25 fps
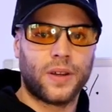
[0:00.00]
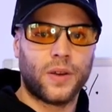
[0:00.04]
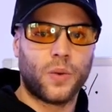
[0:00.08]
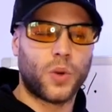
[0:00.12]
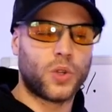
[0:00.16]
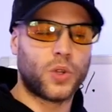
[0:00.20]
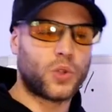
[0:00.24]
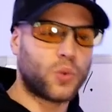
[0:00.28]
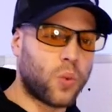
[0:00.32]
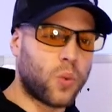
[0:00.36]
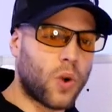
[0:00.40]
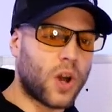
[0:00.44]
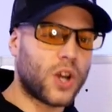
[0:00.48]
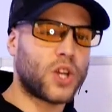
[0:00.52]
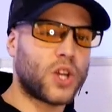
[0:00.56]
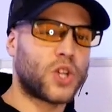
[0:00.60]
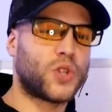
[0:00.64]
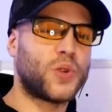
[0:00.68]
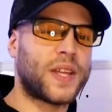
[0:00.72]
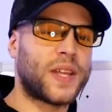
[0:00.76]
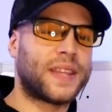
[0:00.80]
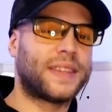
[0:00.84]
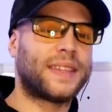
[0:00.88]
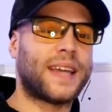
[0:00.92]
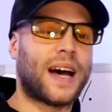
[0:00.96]
with
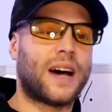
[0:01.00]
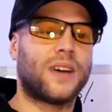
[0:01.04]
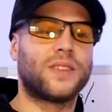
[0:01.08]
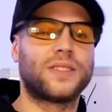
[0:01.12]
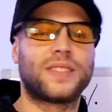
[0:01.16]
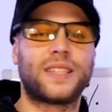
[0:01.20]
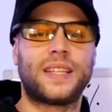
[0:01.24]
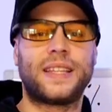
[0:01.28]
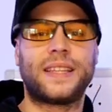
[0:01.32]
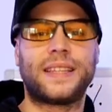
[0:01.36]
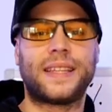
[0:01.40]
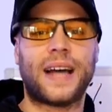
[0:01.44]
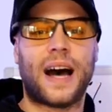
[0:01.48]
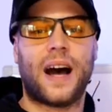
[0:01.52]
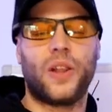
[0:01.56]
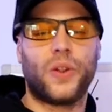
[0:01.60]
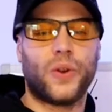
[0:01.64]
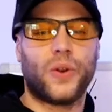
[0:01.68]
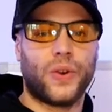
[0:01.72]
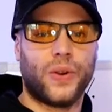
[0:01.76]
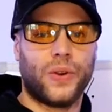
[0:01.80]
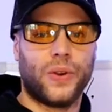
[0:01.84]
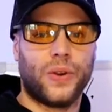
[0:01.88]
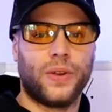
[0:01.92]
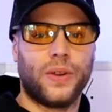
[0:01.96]

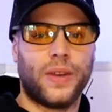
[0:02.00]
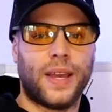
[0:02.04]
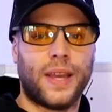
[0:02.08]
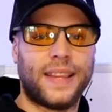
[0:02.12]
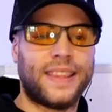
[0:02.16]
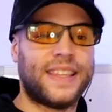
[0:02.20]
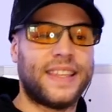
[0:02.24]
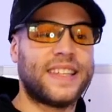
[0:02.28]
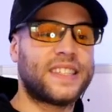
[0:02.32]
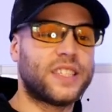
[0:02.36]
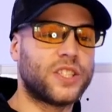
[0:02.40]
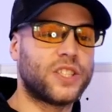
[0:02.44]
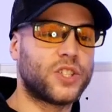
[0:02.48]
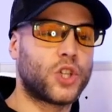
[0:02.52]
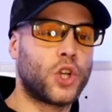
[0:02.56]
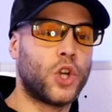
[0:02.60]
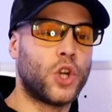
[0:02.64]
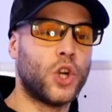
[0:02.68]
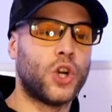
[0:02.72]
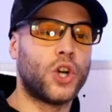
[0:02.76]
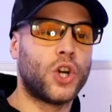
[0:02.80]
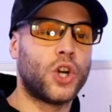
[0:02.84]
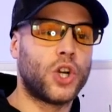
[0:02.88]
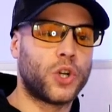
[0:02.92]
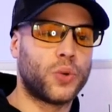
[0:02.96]
$100,000, and this is
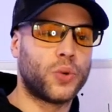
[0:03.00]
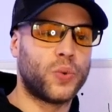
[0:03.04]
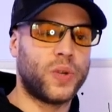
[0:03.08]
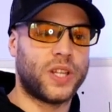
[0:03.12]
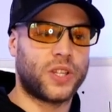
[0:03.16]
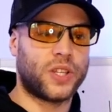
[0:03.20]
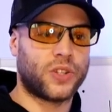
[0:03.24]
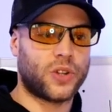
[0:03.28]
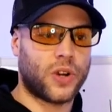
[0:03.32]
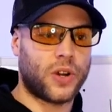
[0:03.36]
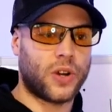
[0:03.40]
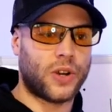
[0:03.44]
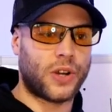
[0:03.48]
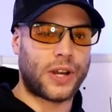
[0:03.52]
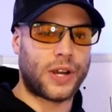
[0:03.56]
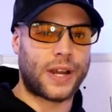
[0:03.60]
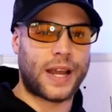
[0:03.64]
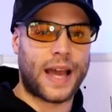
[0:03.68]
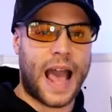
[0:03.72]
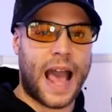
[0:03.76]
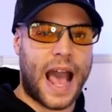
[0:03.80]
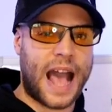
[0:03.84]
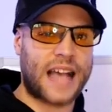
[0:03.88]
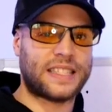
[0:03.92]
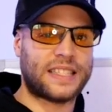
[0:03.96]
good return.
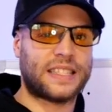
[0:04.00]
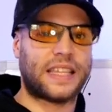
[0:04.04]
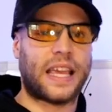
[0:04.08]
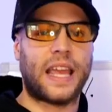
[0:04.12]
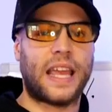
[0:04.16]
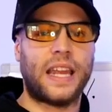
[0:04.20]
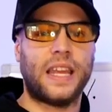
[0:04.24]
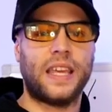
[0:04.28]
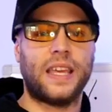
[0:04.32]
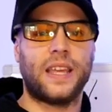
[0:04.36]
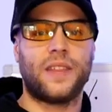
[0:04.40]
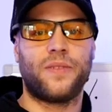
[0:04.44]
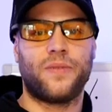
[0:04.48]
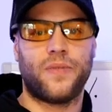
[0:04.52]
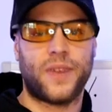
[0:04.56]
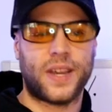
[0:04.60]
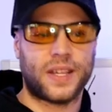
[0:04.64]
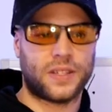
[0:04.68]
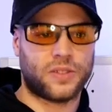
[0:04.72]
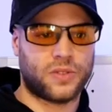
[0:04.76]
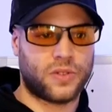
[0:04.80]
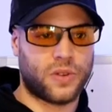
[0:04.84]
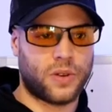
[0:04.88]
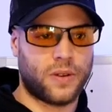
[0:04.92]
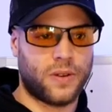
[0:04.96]
Ask any
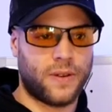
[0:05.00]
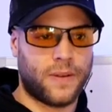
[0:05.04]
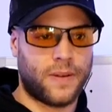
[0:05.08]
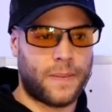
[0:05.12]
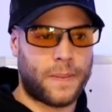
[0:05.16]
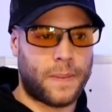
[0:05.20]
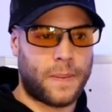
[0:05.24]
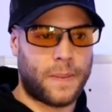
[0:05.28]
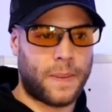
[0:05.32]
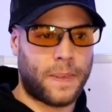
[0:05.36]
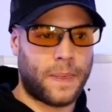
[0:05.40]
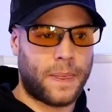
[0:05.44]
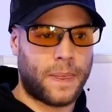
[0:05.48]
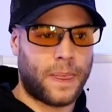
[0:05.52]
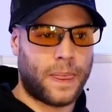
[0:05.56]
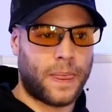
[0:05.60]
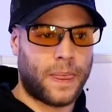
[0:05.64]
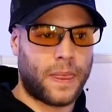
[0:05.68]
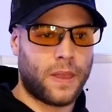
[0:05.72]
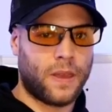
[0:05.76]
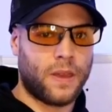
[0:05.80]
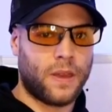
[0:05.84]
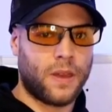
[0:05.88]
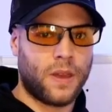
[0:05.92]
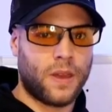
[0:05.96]
investor.
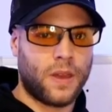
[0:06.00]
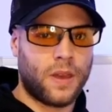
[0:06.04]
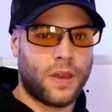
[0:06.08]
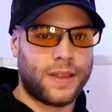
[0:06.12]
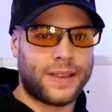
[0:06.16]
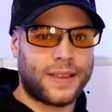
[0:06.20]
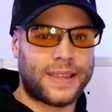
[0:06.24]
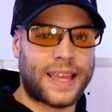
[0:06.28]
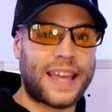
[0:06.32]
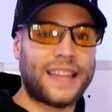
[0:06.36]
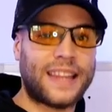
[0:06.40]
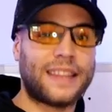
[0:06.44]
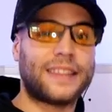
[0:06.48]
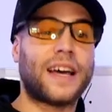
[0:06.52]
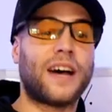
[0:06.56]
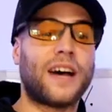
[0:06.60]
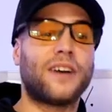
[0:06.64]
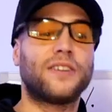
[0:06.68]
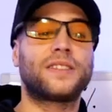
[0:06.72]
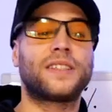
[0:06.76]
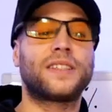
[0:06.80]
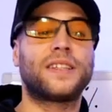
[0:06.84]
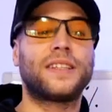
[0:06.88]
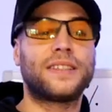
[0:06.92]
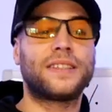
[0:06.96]

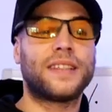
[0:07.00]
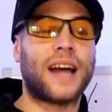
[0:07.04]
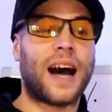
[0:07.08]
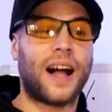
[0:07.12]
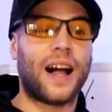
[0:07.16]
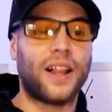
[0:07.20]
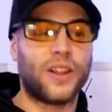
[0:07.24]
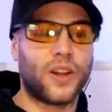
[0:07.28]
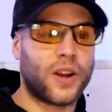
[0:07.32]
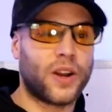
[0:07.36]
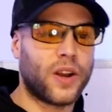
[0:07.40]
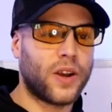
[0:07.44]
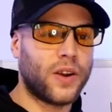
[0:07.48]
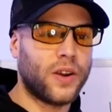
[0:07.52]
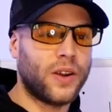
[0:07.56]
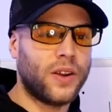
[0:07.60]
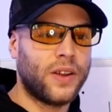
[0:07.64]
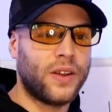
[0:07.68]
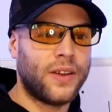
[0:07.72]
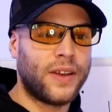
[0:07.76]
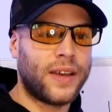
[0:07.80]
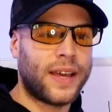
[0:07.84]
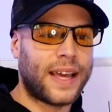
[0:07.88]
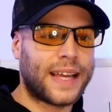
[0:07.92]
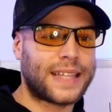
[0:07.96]
$10,000
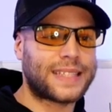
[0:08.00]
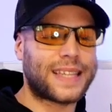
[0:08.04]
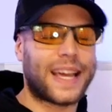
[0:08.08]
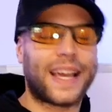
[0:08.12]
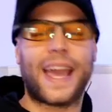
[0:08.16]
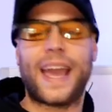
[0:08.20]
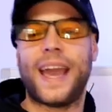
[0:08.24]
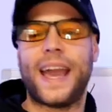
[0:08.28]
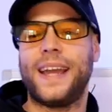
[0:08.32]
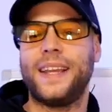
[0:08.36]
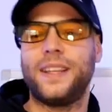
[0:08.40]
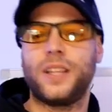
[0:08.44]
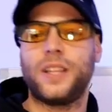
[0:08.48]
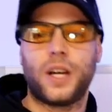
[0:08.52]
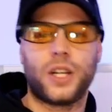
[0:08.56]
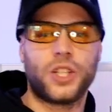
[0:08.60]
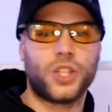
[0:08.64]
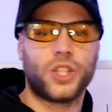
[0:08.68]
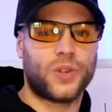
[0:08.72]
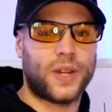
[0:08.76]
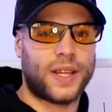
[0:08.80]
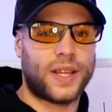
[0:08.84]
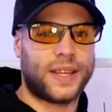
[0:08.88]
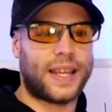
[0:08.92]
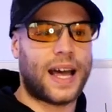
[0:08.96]
is like
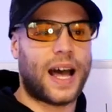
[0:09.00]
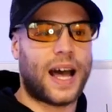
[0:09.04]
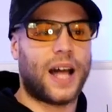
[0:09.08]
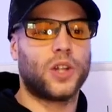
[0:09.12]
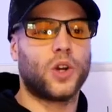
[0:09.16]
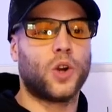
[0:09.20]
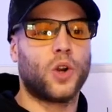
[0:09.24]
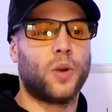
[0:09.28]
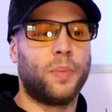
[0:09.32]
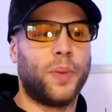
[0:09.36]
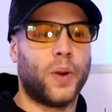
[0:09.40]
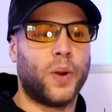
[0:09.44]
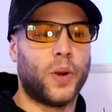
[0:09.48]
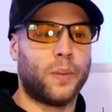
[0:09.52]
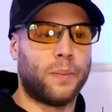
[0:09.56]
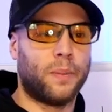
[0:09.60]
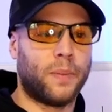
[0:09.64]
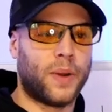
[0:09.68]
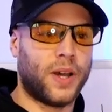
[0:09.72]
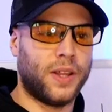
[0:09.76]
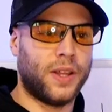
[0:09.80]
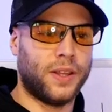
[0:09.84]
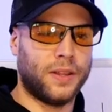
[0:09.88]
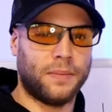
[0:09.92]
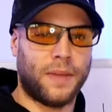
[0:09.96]
$800 per
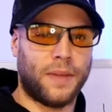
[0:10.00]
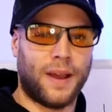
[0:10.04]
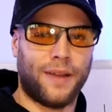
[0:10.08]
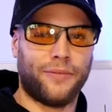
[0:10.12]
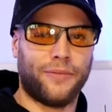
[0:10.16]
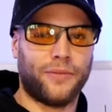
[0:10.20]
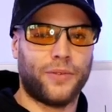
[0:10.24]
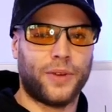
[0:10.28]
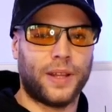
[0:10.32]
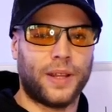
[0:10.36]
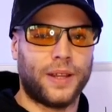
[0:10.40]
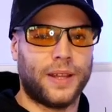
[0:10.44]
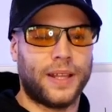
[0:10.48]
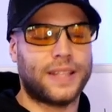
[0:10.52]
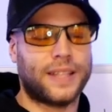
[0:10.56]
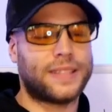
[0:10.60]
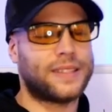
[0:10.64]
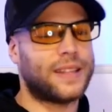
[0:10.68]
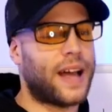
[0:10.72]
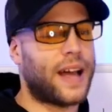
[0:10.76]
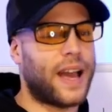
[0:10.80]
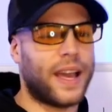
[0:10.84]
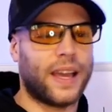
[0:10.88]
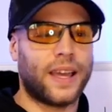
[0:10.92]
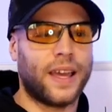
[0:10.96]
month, my friend. It's
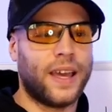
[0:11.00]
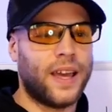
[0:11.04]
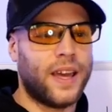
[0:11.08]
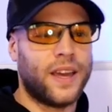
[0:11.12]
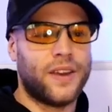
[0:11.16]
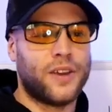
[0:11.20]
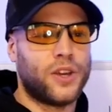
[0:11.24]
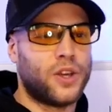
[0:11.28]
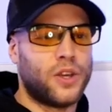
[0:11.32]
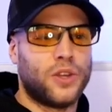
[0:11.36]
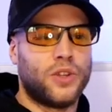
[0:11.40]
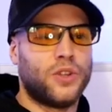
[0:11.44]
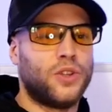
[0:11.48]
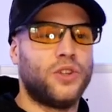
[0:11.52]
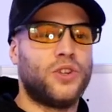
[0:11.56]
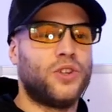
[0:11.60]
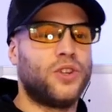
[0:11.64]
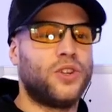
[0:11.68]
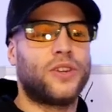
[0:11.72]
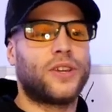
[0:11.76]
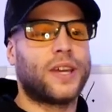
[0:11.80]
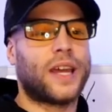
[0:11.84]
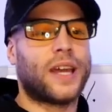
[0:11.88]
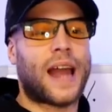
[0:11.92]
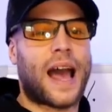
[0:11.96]
like
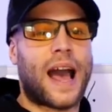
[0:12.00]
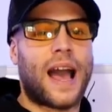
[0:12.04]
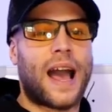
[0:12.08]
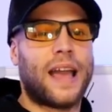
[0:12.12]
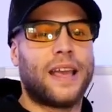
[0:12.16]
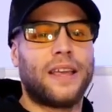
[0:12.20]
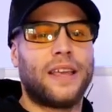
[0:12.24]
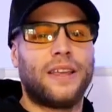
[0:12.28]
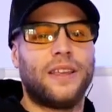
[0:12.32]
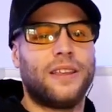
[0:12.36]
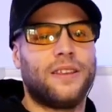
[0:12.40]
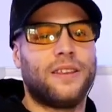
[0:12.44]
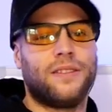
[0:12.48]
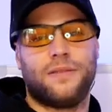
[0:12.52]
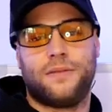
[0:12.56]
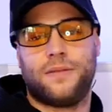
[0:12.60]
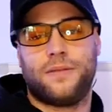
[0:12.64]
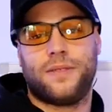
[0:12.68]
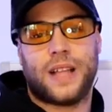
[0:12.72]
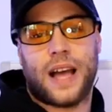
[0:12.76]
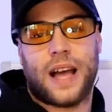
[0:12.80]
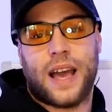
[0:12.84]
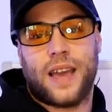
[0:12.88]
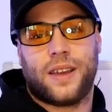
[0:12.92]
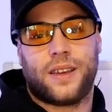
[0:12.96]
you
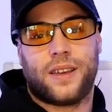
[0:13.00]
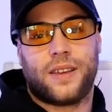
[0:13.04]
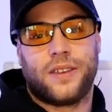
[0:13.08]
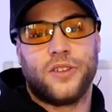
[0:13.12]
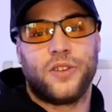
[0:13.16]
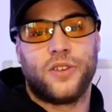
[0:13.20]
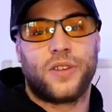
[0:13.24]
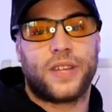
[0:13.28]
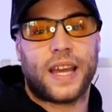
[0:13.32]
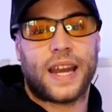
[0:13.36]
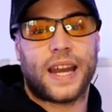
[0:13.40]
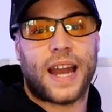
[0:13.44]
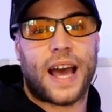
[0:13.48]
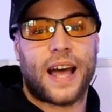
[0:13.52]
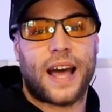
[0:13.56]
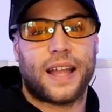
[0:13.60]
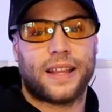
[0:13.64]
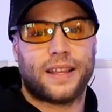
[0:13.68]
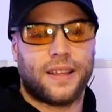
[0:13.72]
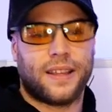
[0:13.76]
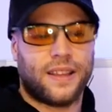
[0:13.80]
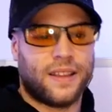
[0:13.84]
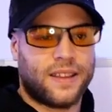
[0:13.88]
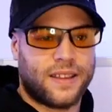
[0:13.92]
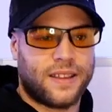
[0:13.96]

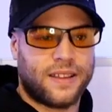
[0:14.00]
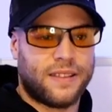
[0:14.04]
cannot